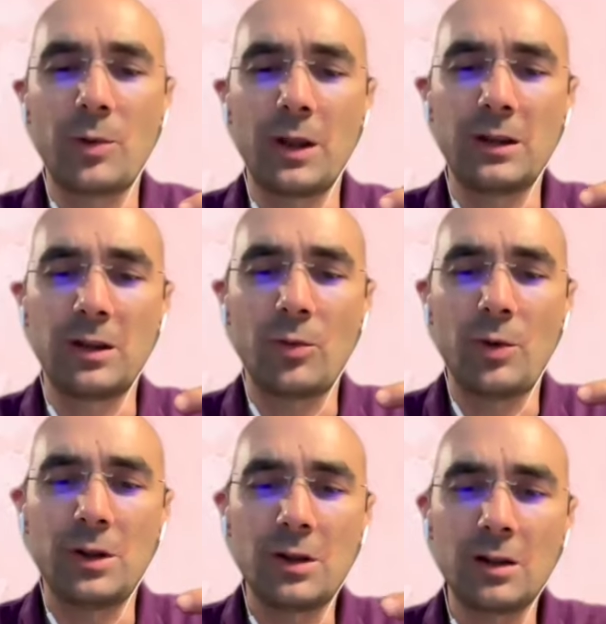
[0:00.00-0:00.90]
when
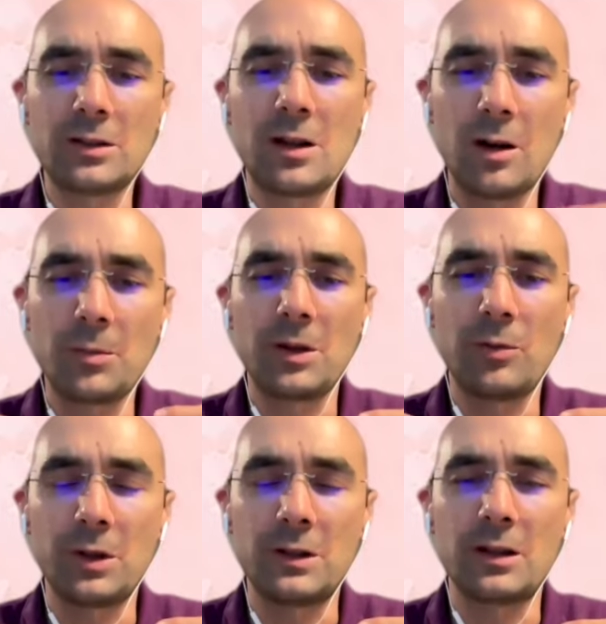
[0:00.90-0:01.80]
we're not coming
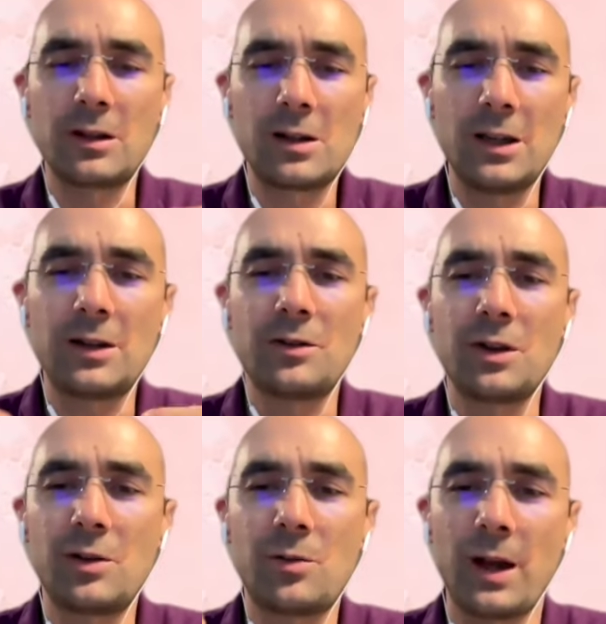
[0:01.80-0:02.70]
with a clear
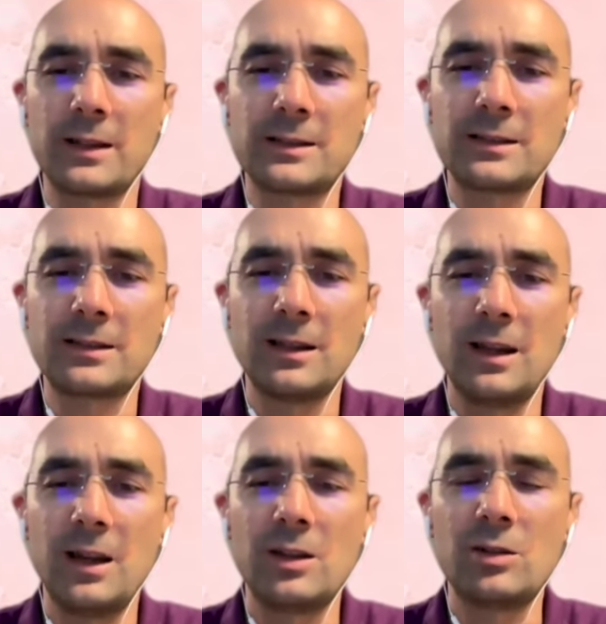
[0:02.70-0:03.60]
request,
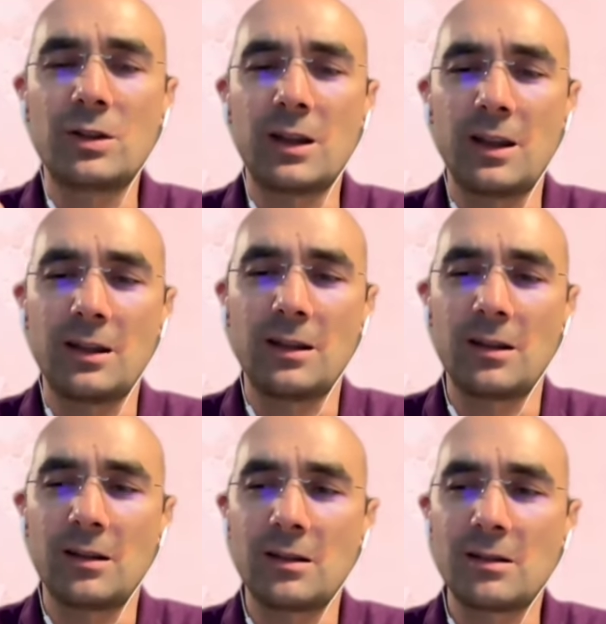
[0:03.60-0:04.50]
you can,